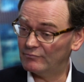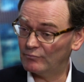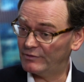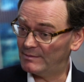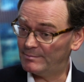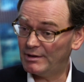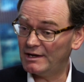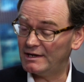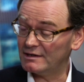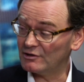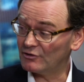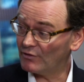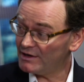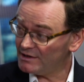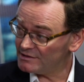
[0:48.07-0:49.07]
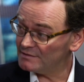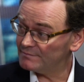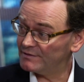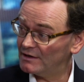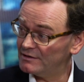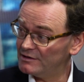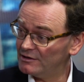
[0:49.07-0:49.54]
They're paying great
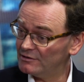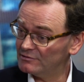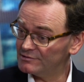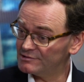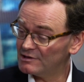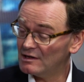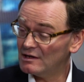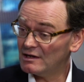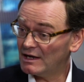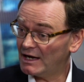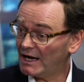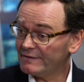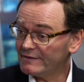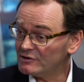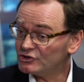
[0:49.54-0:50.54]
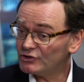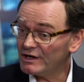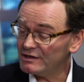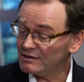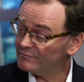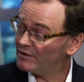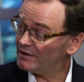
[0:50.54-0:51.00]
dividend yields, and they're
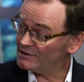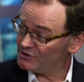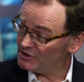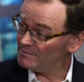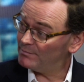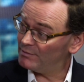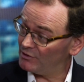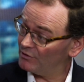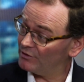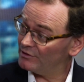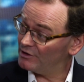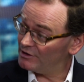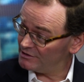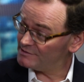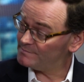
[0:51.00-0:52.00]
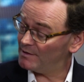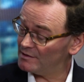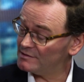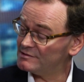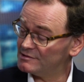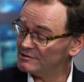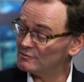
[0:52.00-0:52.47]
trading very cheaply on an earnings
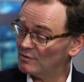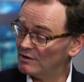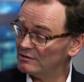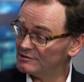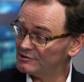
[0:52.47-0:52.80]
basis as well.